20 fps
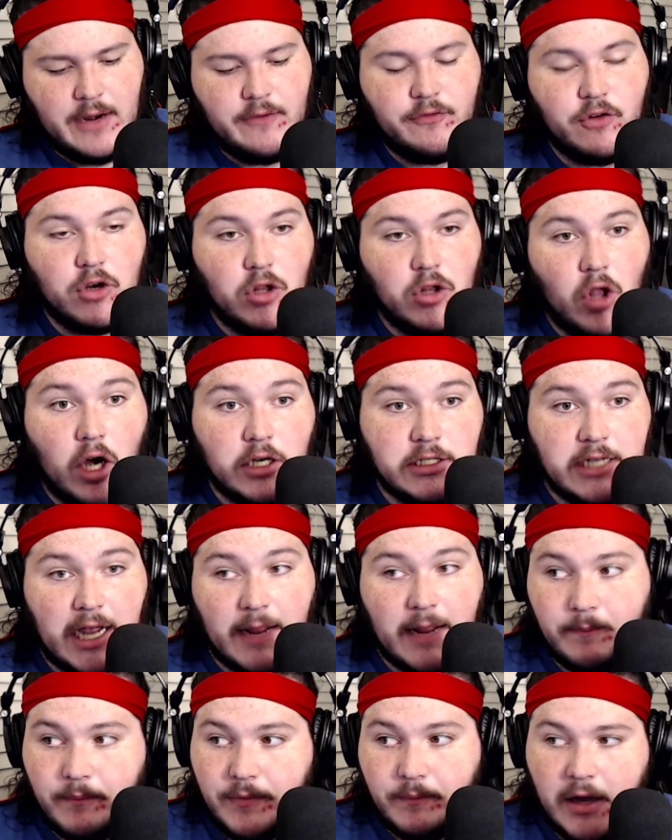For a long time.
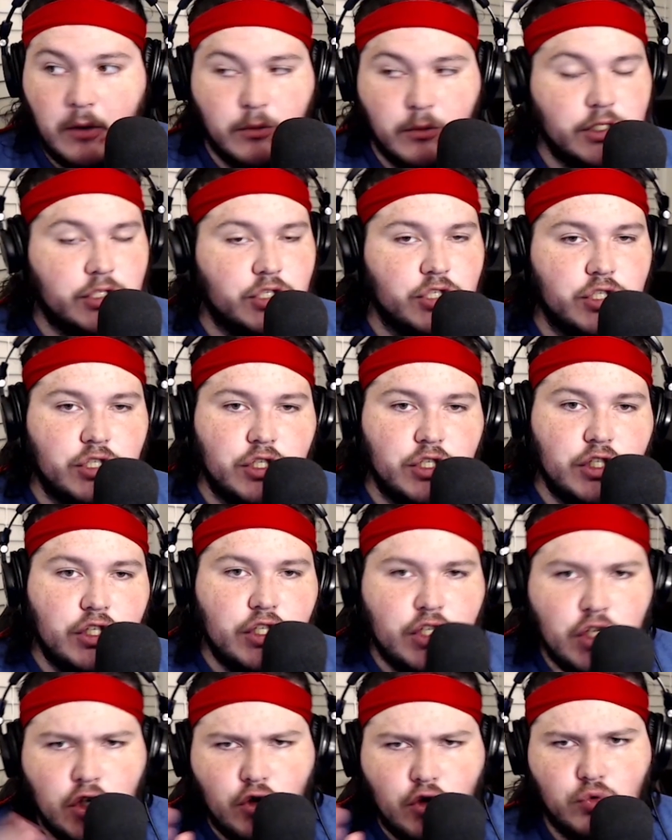It was just
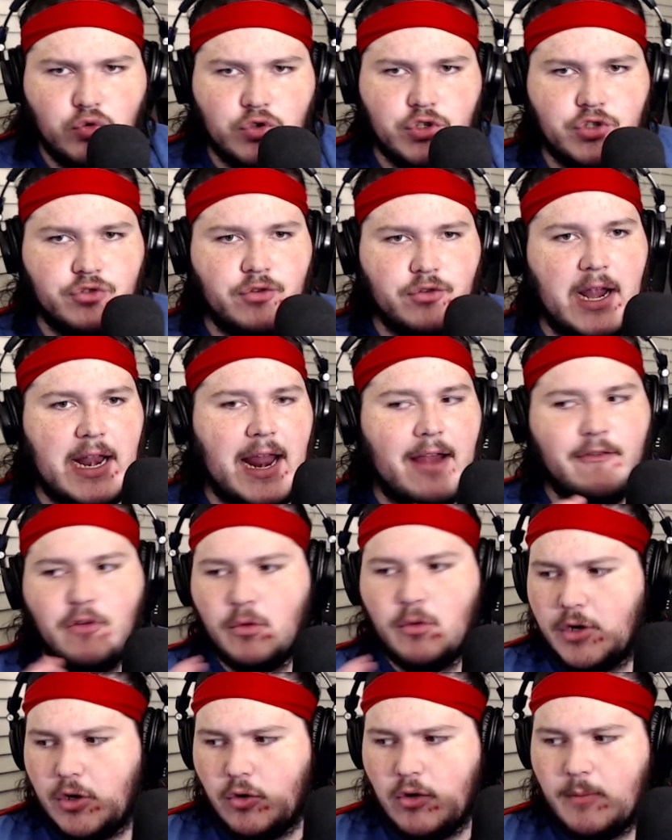huge, right?
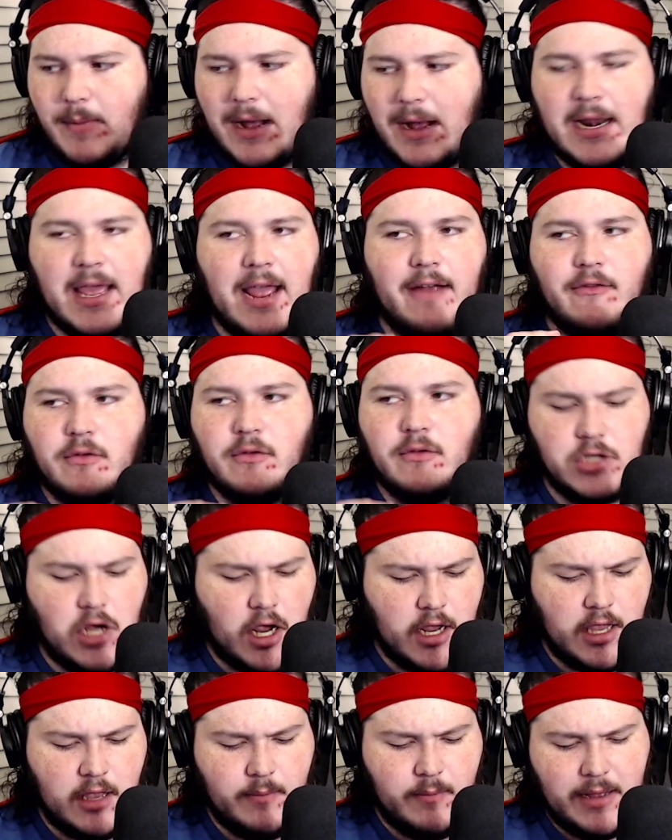Everyone knew about it. Everyone was
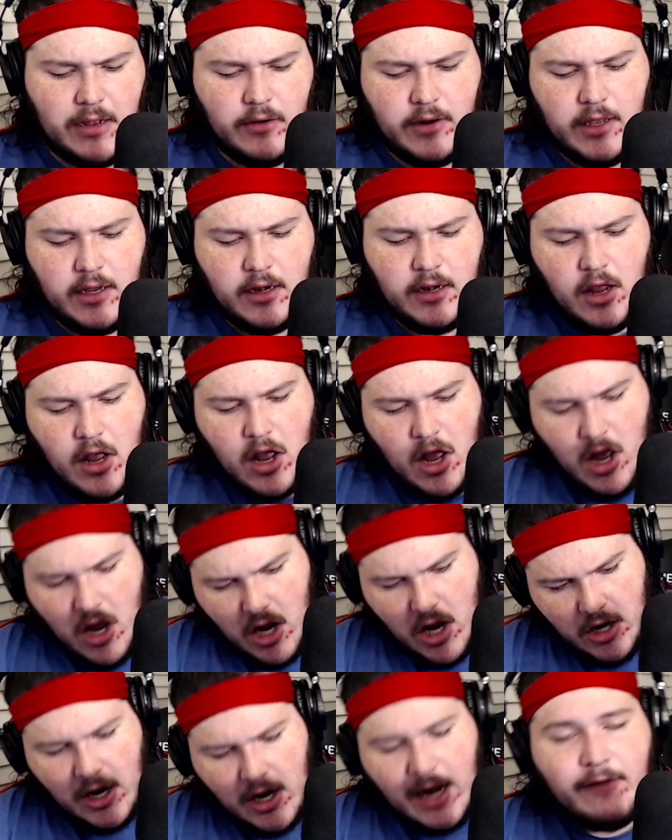talking about it.
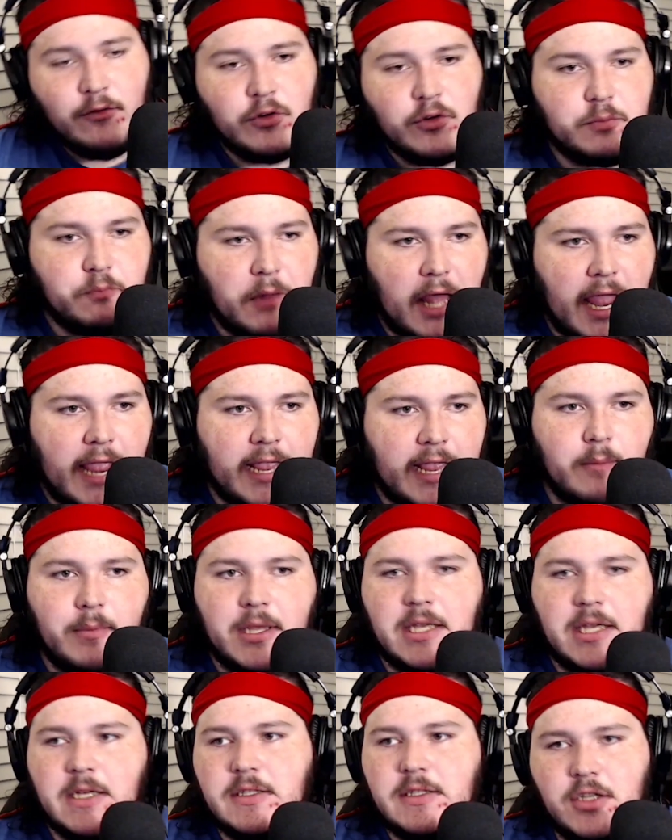Not everyone was playing it
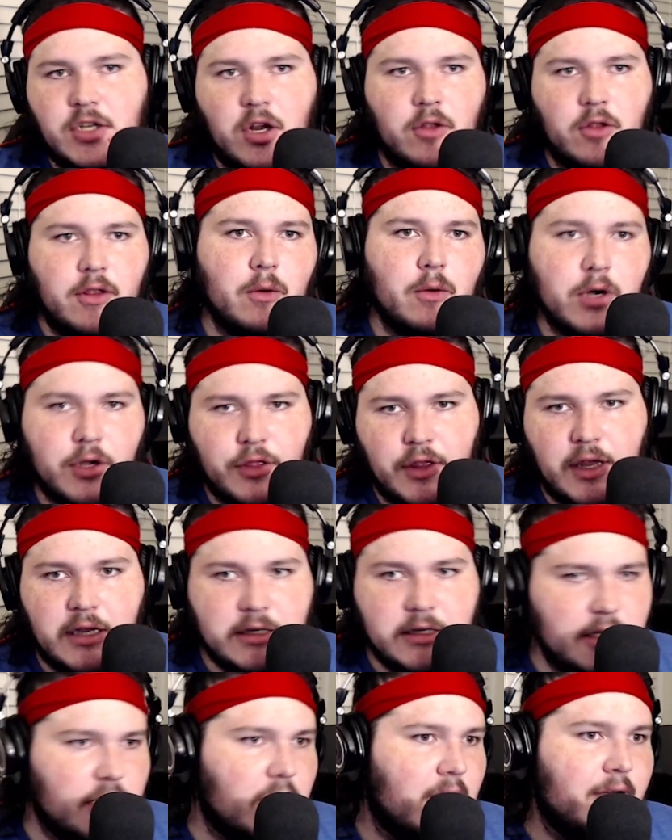because, there were things
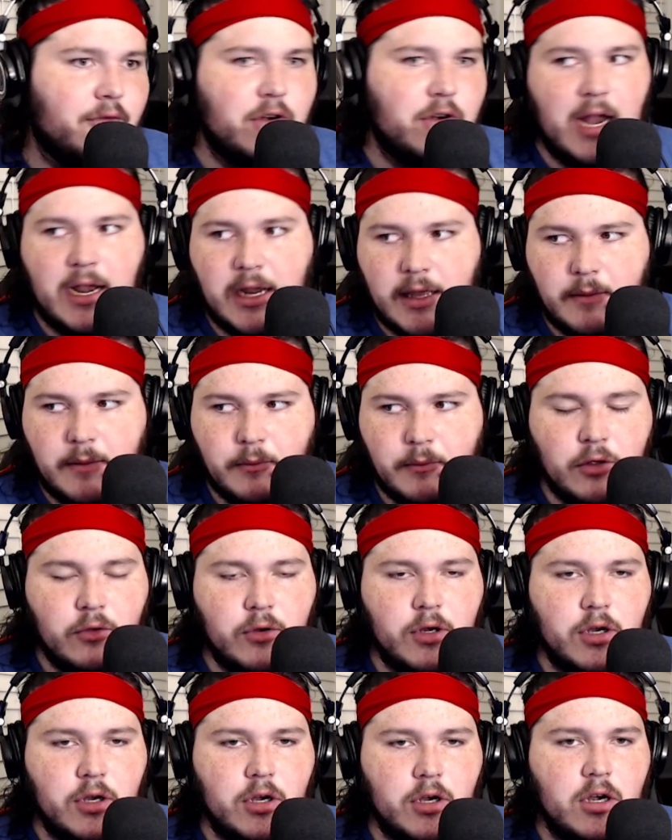like not everyone had a
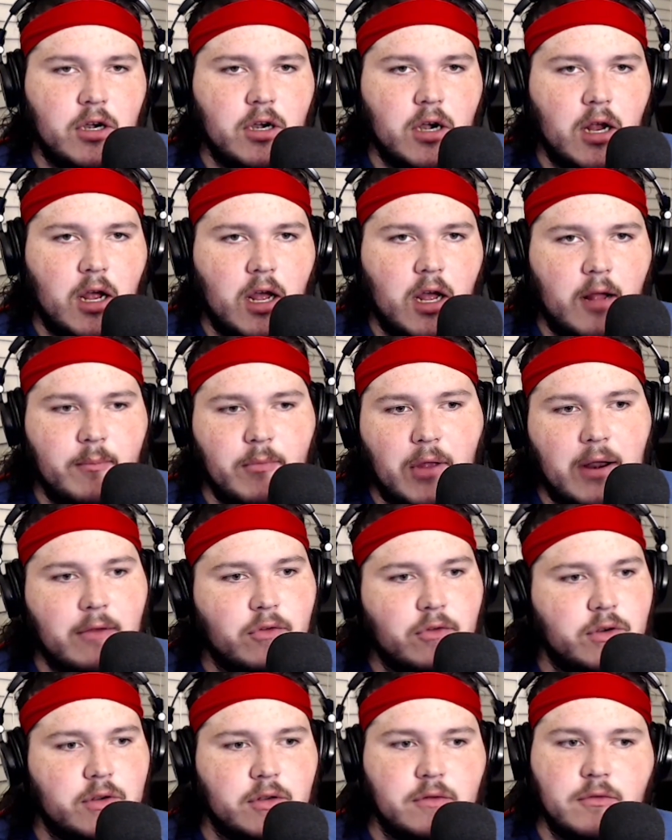computer. Not
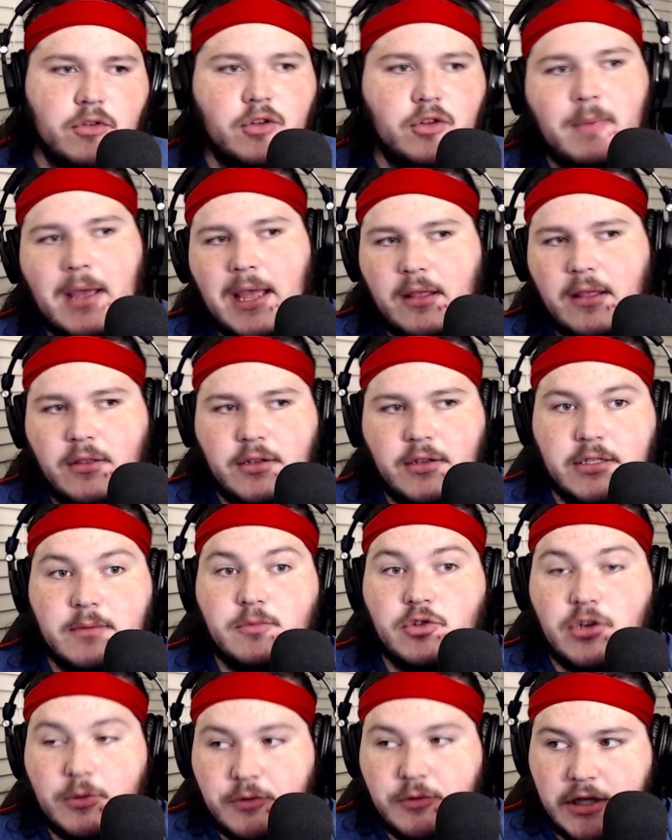everyone could pay their
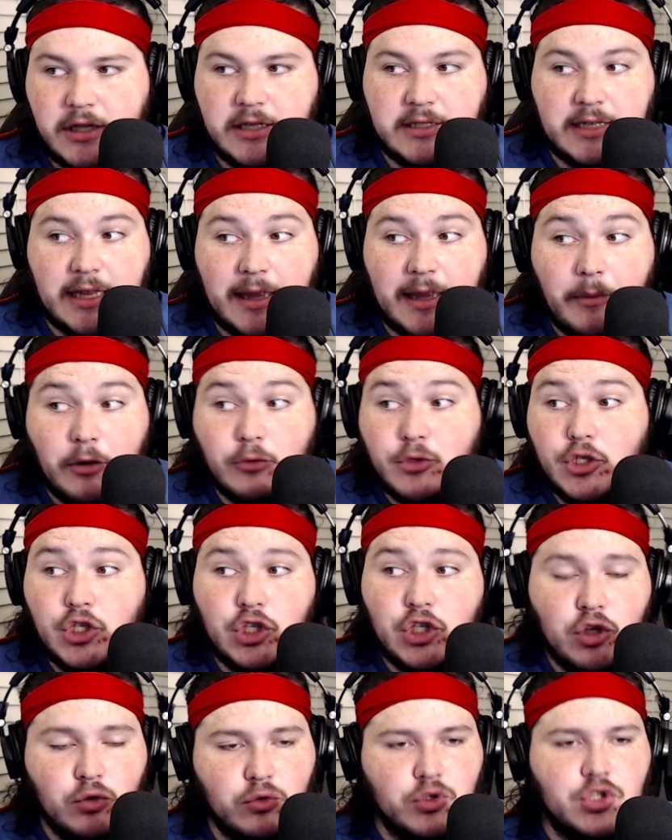subscription, things like that. But it was
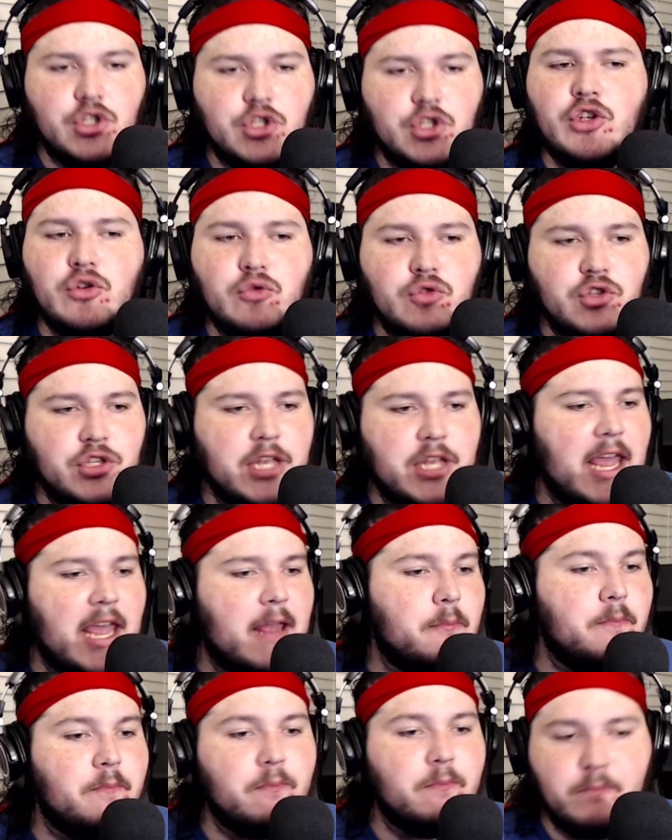huge
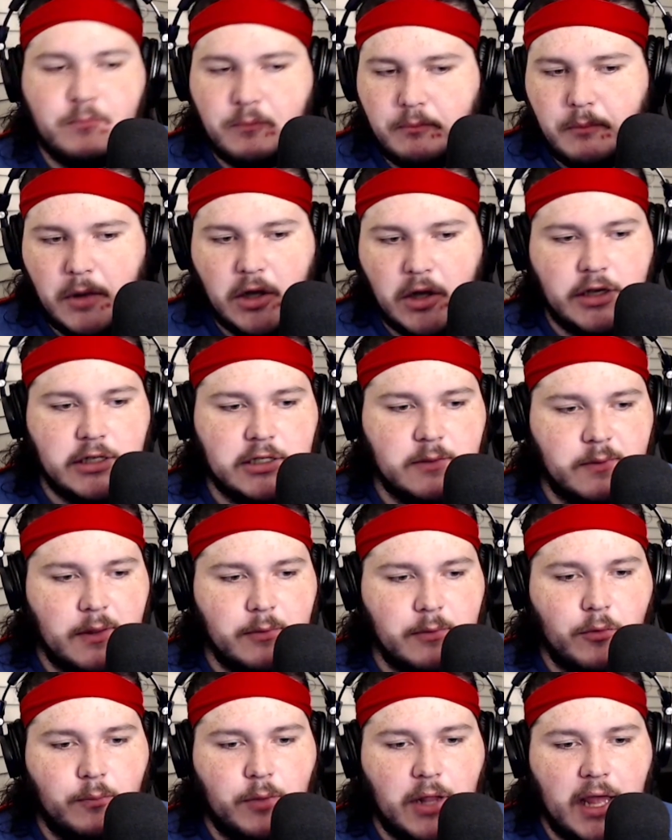game. Millions of people
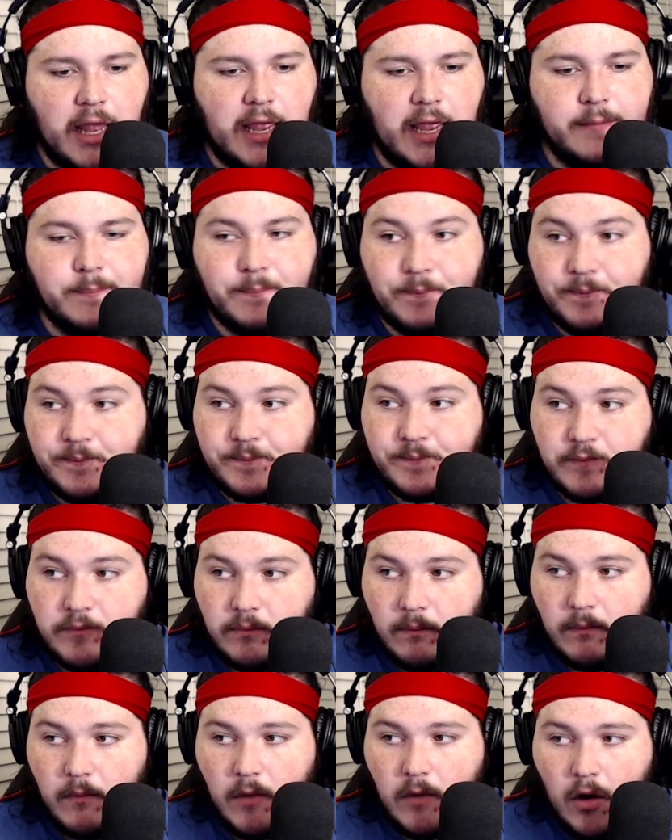playing,
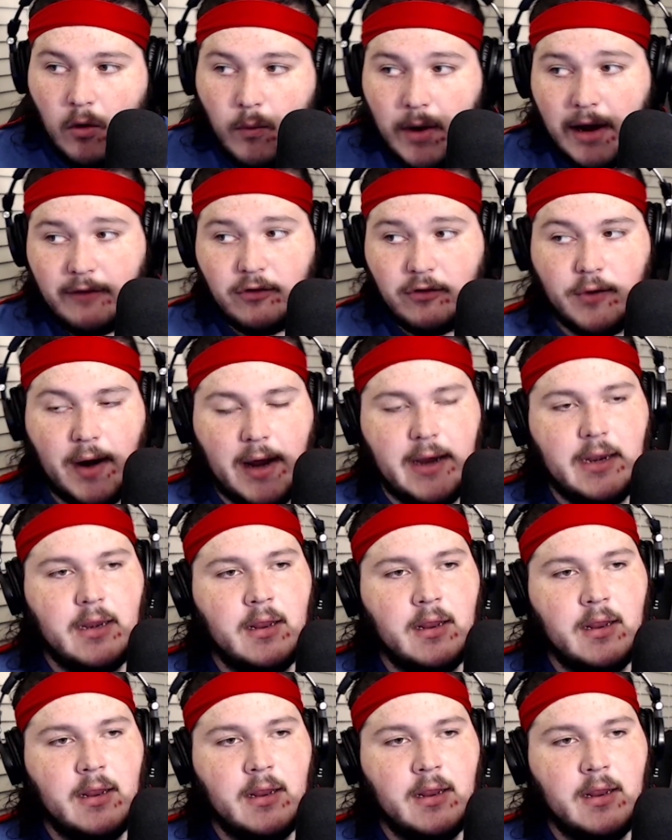whatever, right?